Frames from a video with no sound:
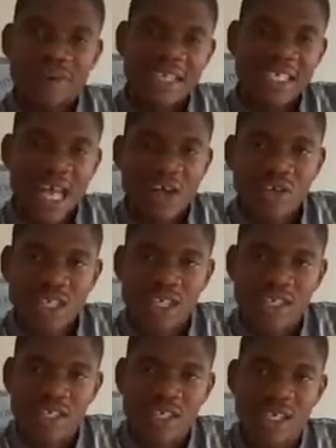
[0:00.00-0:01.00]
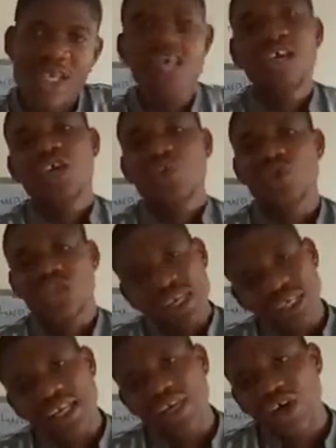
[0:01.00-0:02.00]
the southeast, you
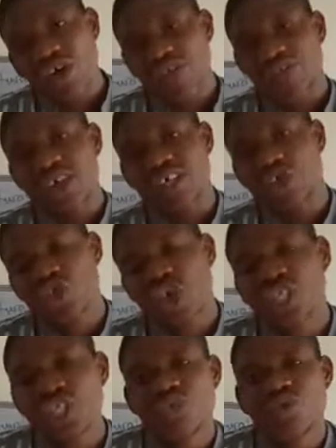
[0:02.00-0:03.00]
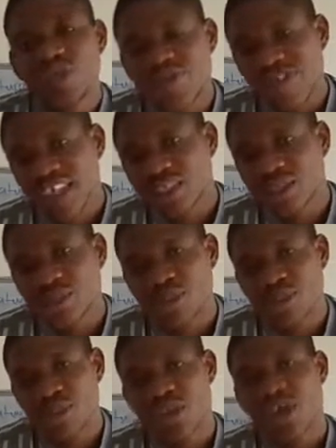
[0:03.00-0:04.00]
eat a lot of starchy root
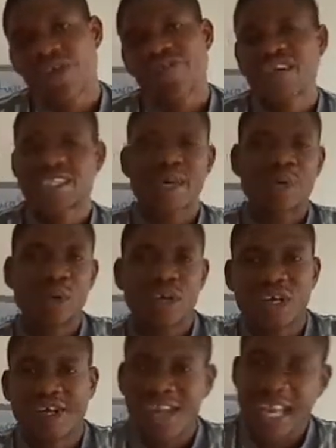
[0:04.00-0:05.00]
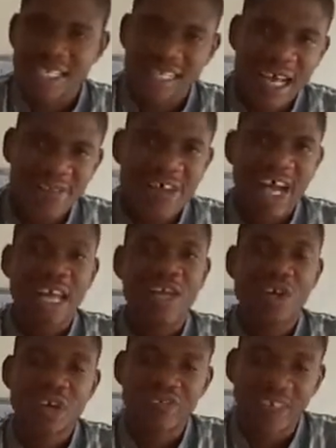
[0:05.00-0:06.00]
vegetables. For example, a lot of cassava, a
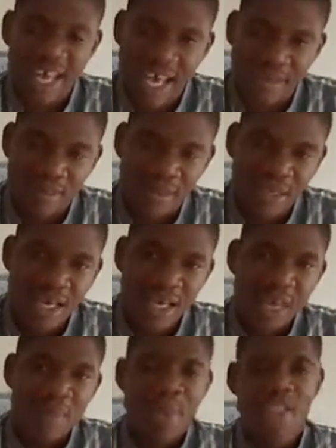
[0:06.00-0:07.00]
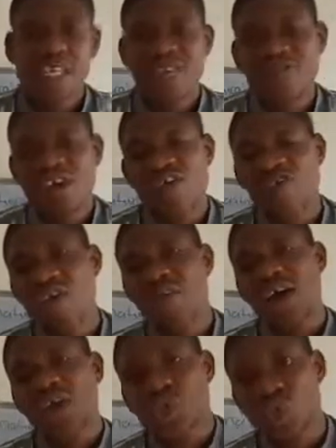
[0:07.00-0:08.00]
lot of yam. But if you're from
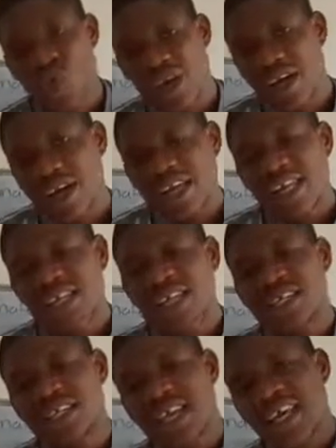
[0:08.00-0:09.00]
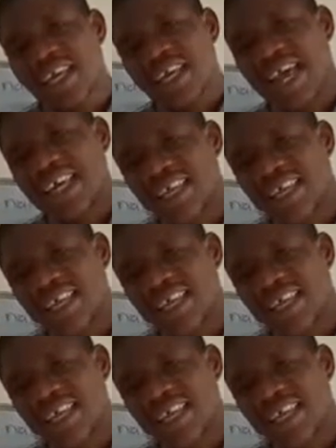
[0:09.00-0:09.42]
elsewhere, let's say like